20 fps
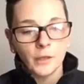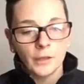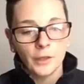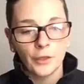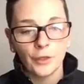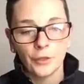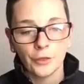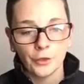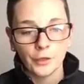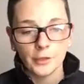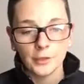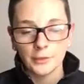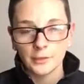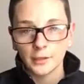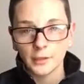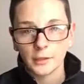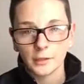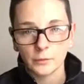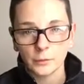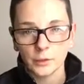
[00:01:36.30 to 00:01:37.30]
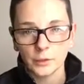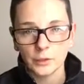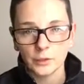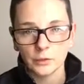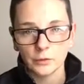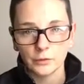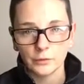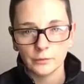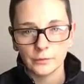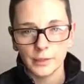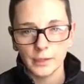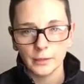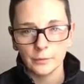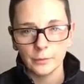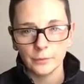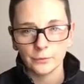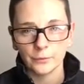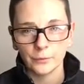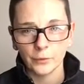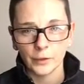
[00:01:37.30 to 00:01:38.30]
The third thing I want you to read
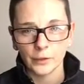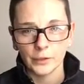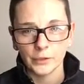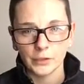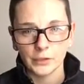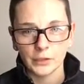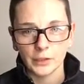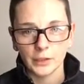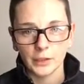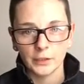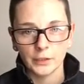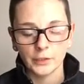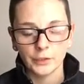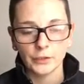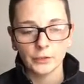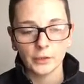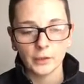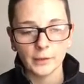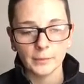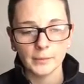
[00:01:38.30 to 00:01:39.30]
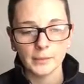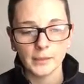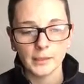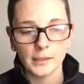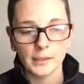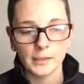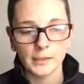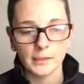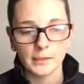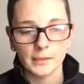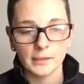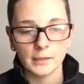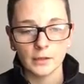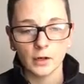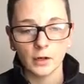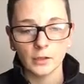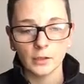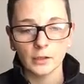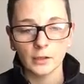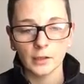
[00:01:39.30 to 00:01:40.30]
before you start on your script is the
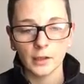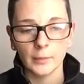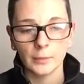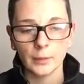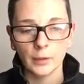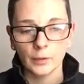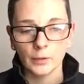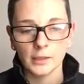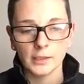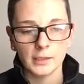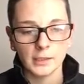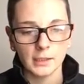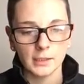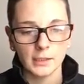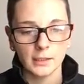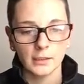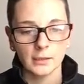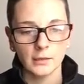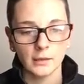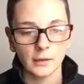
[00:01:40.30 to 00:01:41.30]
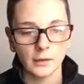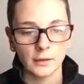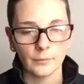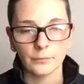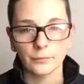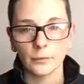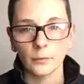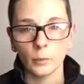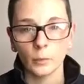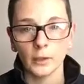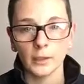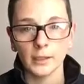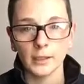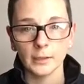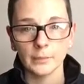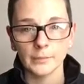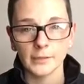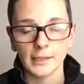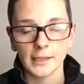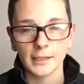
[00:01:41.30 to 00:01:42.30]
article I posted from
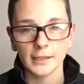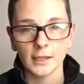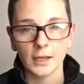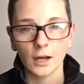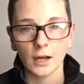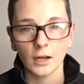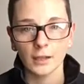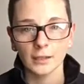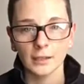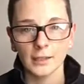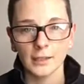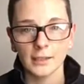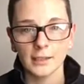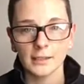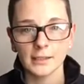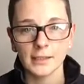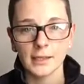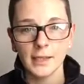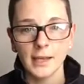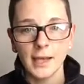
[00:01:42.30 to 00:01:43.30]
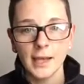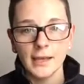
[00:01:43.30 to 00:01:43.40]
Williams and colleagues.